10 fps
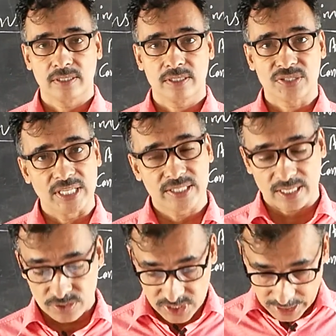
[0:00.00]

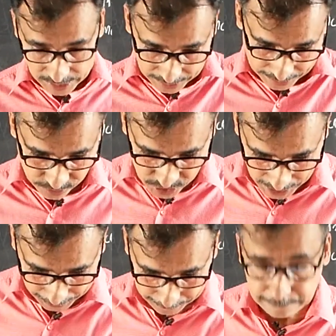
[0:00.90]
Seasons and
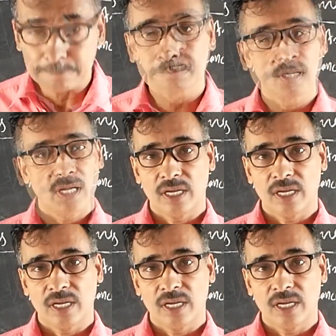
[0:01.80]
Time.